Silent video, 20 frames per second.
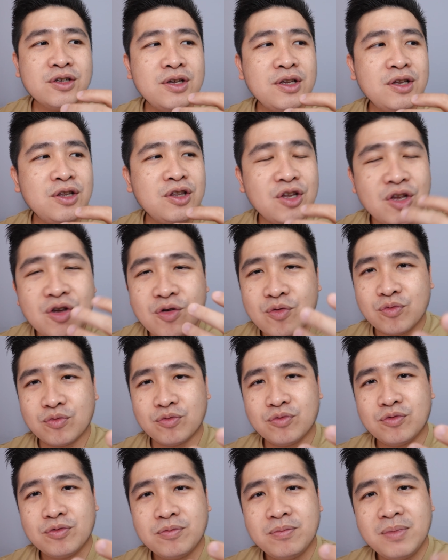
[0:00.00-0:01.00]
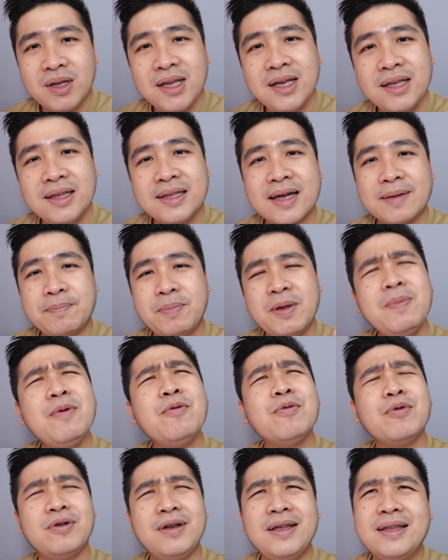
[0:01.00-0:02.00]
new, meaning that
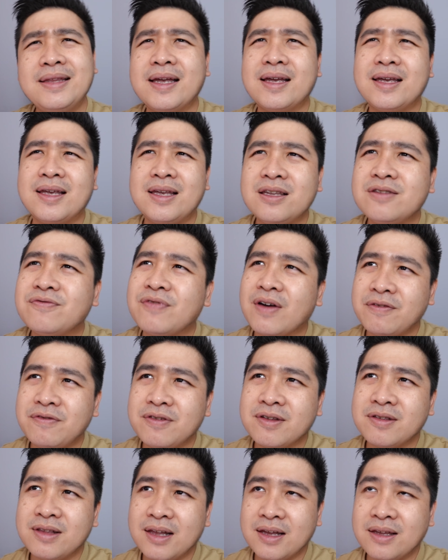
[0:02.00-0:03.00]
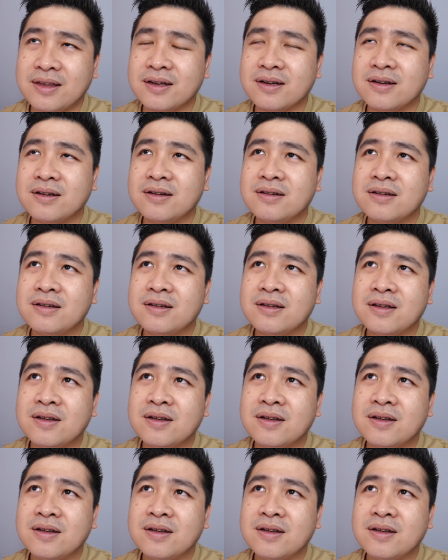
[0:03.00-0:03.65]
people will only take keys 5 years later,